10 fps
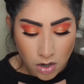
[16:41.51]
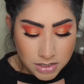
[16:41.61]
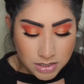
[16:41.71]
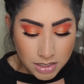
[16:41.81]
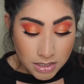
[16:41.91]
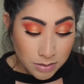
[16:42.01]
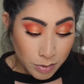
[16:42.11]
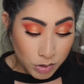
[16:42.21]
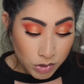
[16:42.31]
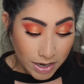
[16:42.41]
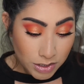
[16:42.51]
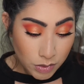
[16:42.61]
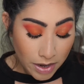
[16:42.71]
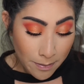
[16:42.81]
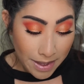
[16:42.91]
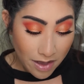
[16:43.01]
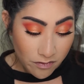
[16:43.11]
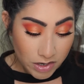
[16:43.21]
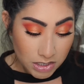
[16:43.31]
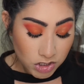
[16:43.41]
It's supposed to dry to a
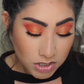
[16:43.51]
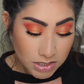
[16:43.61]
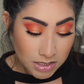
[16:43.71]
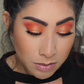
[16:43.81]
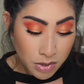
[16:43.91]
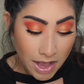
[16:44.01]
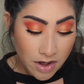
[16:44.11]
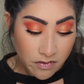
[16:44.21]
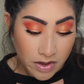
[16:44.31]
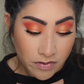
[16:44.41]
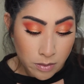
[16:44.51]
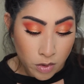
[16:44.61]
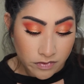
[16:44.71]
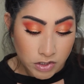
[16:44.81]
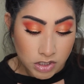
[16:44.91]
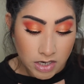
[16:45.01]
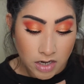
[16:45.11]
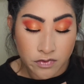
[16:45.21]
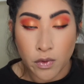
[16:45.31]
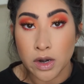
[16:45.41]
matte finish. It says apply your favorite Morphe
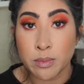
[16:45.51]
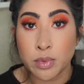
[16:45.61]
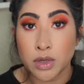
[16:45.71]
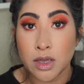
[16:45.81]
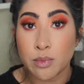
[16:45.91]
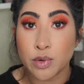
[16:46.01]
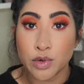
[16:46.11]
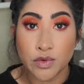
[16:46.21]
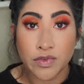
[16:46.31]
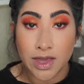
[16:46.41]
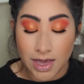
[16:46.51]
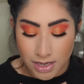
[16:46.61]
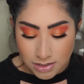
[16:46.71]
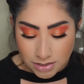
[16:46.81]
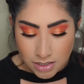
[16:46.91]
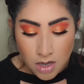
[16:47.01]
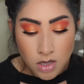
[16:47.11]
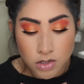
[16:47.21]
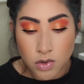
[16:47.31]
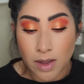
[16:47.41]
shade for a bulletproof kiss.
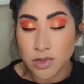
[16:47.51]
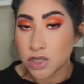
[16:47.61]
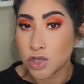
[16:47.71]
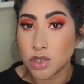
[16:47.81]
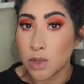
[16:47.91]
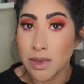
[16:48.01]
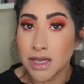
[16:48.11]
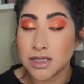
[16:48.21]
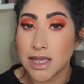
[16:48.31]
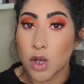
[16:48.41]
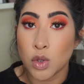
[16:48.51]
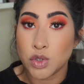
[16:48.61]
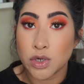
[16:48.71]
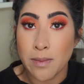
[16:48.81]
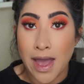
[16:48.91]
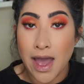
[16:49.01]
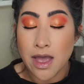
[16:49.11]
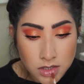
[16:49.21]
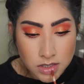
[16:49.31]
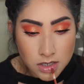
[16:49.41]
So I'm just assuming it's like ultra
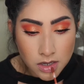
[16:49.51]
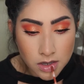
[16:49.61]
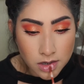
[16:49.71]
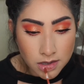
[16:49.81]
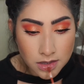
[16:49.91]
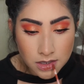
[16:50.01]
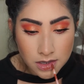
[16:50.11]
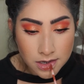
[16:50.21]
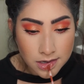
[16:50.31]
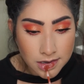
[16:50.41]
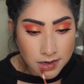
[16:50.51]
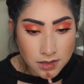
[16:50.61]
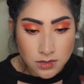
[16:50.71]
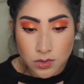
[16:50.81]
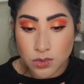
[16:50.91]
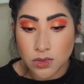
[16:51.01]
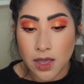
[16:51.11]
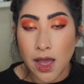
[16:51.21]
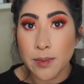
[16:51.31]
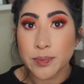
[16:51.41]
matte. So let's go ahead and try this. Ooh,
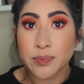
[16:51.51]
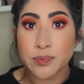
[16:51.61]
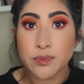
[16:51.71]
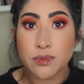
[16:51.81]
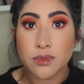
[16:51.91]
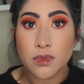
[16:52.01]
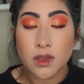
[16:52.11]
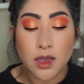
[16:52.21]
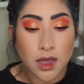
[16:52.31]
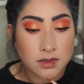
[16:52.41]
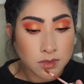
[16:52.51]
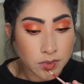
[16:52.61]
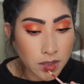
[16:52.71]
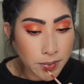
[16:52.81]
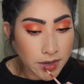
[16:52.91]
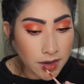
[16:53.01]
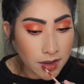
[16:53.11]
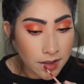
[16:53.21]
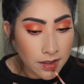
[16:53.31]
yeah. Yeah, this is really pretty.